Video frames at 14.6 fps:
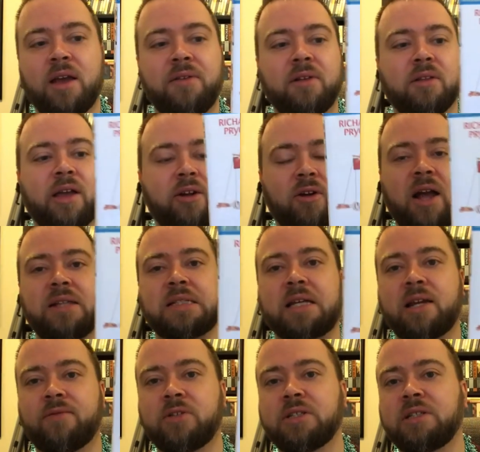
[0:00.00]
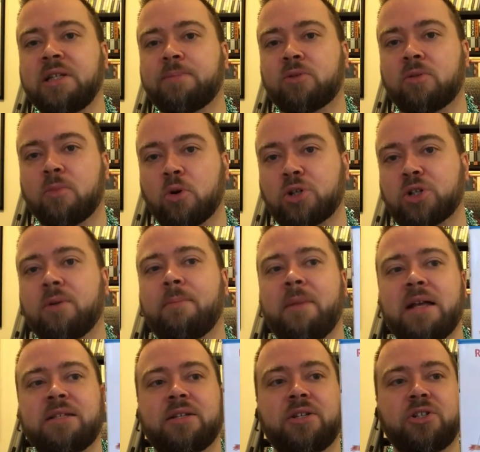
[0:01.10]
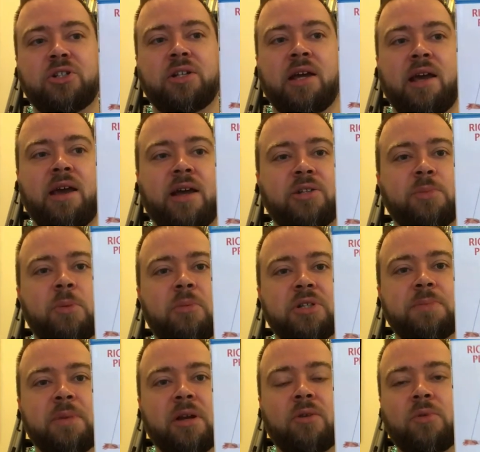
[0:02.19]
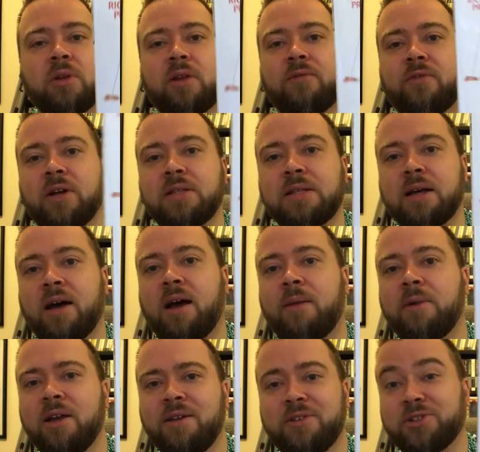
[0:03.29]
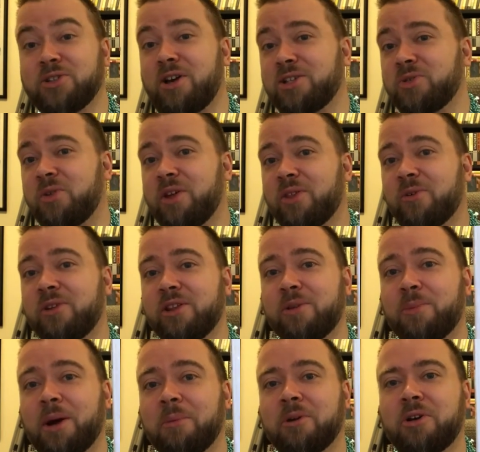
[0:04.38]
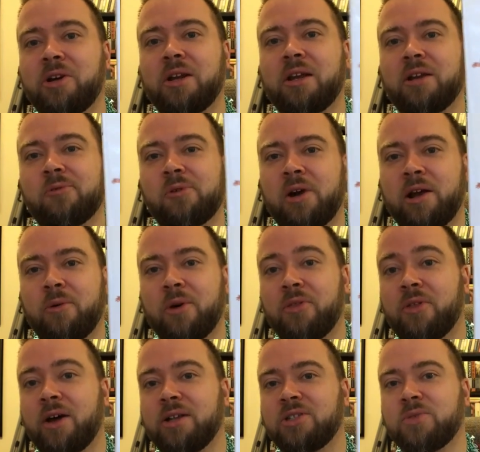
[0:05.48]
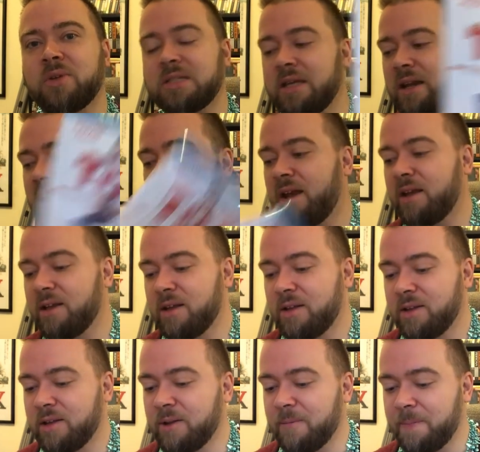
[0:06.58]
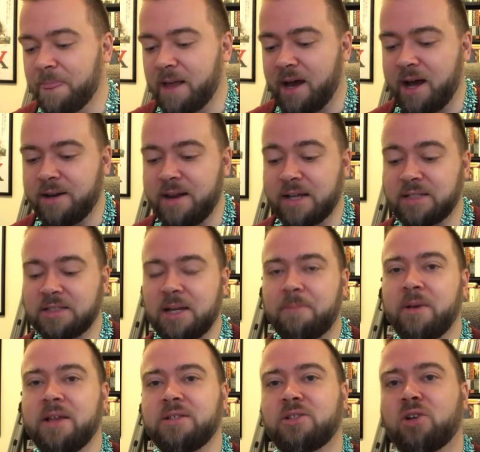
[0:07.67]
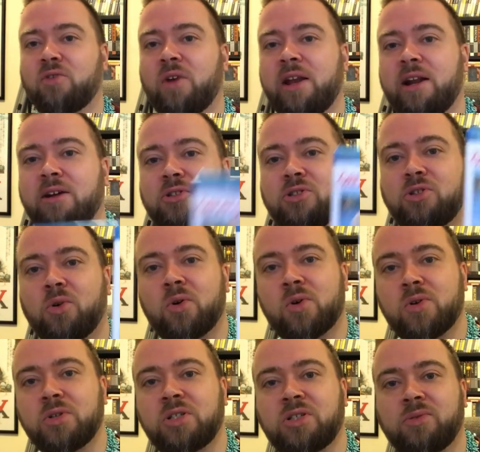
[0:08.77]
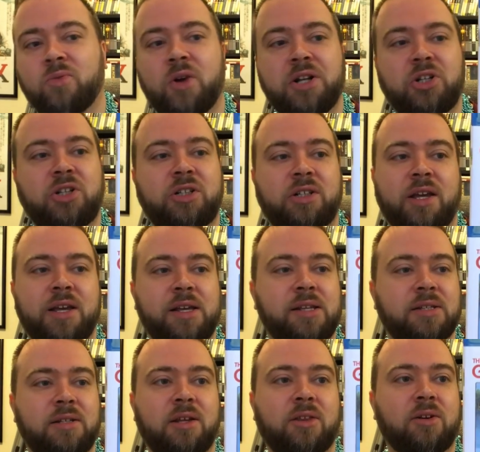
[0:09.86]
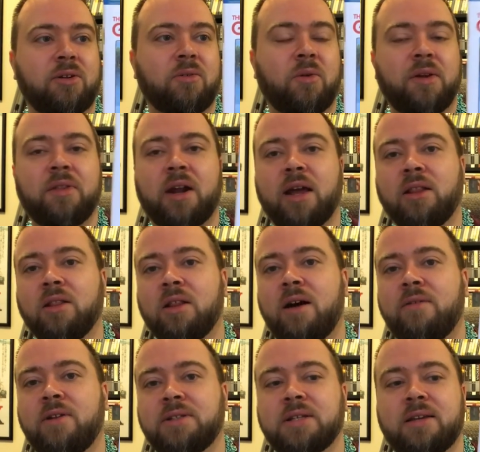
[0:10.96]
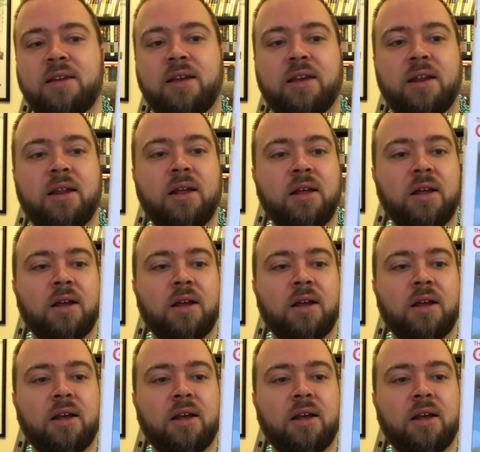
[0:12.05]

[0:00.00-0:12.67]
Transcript: And then later has a kind of a deeper emotional message, and I just remember this being a really fun time. This is also another one that you probably couldn't get away with doing today. Next up is The Great Outdoors, which is another one that I loved as a kid.